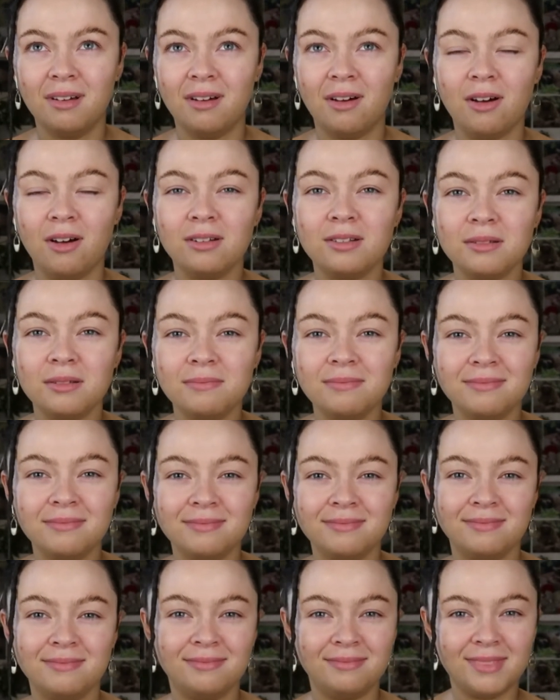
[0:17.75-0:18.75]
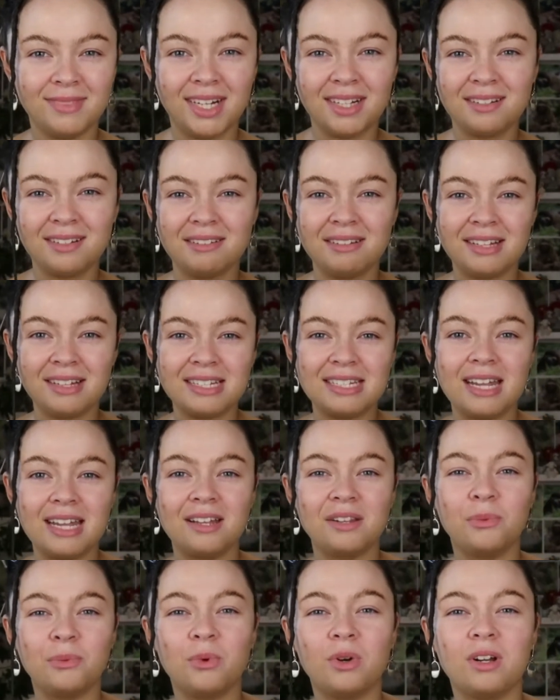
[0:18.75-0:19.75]
I don't like
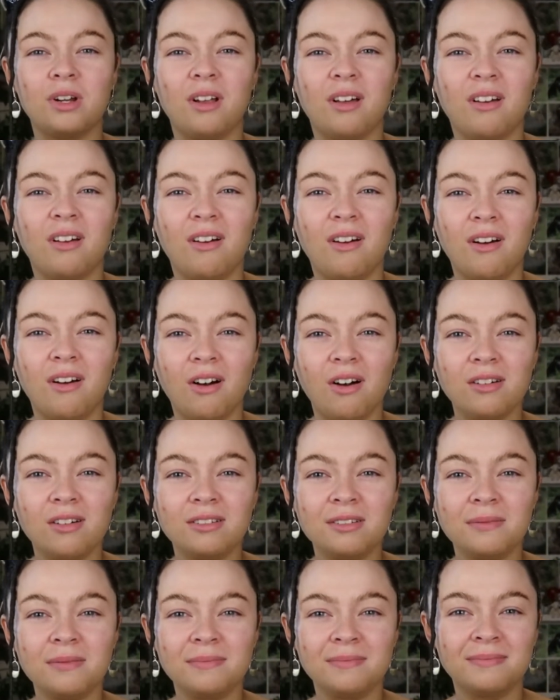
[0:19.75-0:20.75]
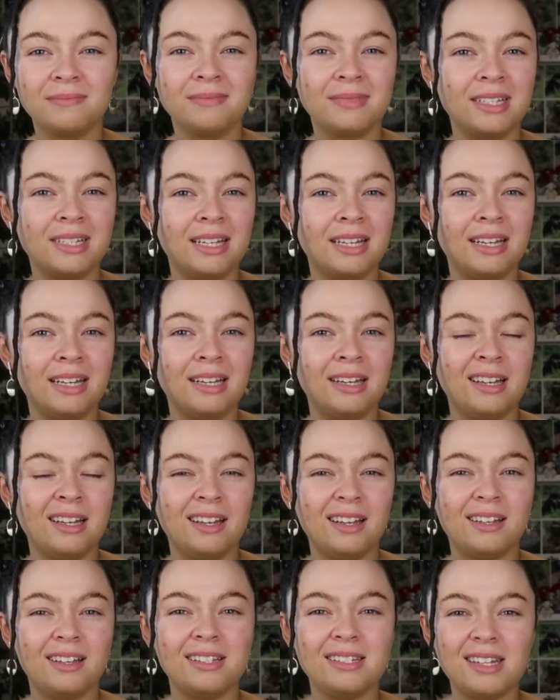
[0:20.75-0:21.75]
saying the word autumn
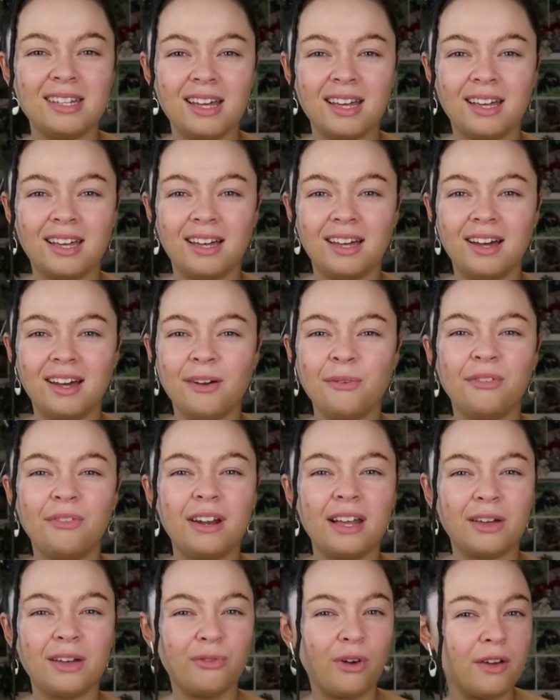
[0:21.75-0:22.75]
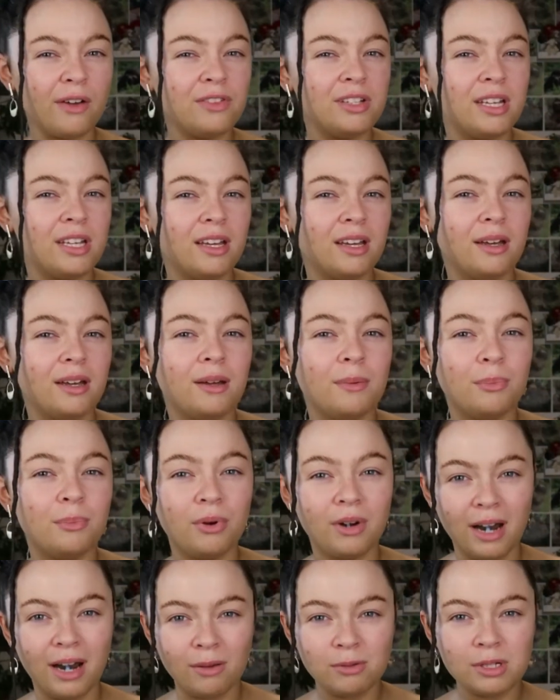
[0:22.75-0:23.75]
because like I feel like if I have to
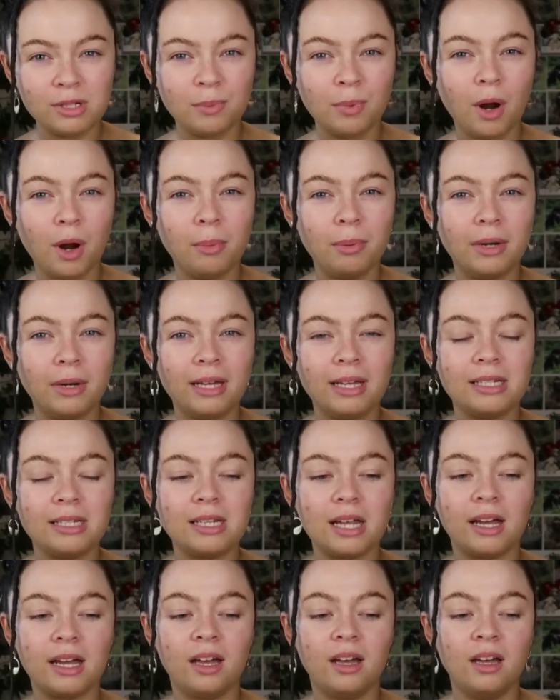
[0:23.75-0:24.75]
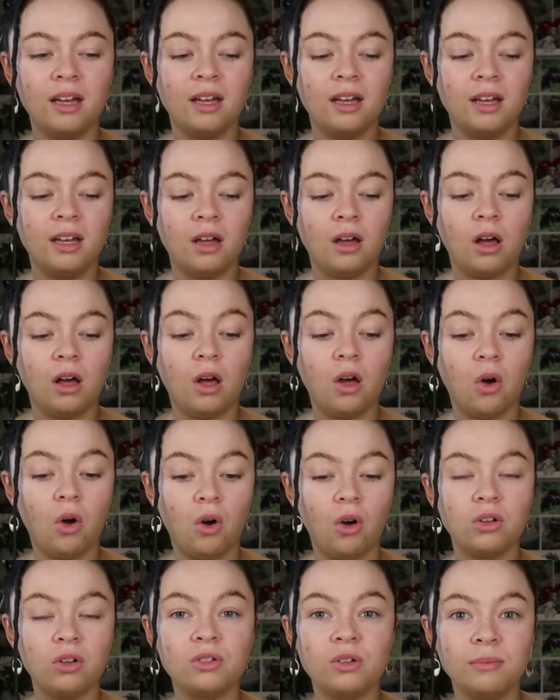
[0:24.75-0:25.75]
pronounce it properly it's like
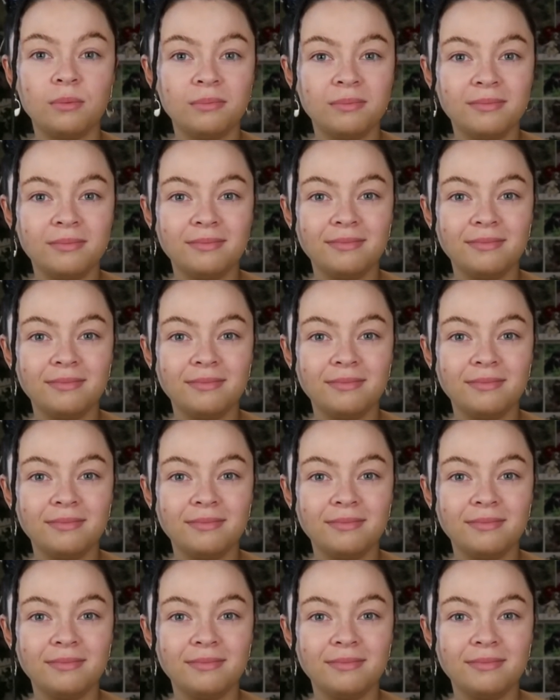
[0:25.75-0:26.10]
autumn,